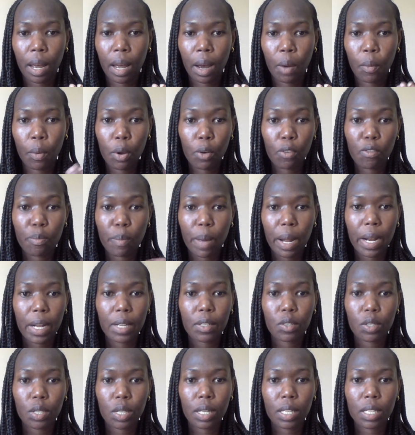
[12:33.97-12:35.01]
way of
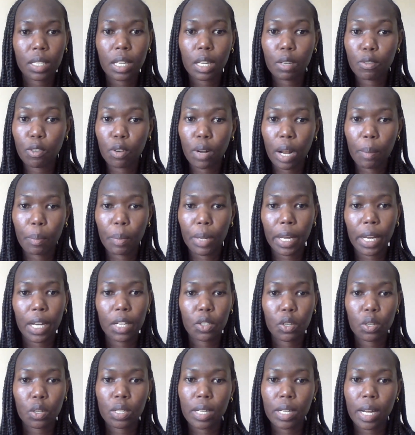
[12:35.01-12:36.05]
managing stateful
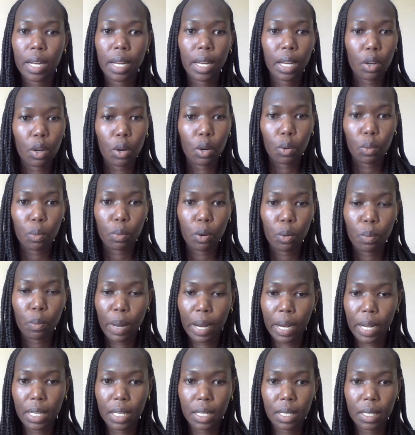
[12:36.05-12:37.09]
applications running in your
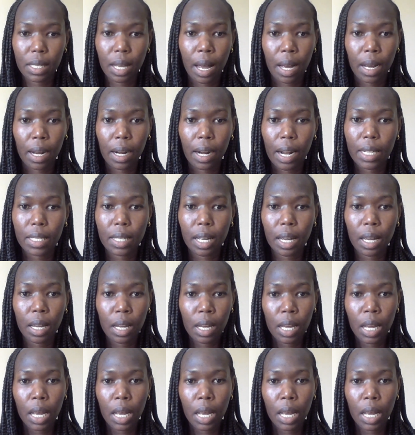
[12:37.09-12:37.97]
Kubernetes cluster.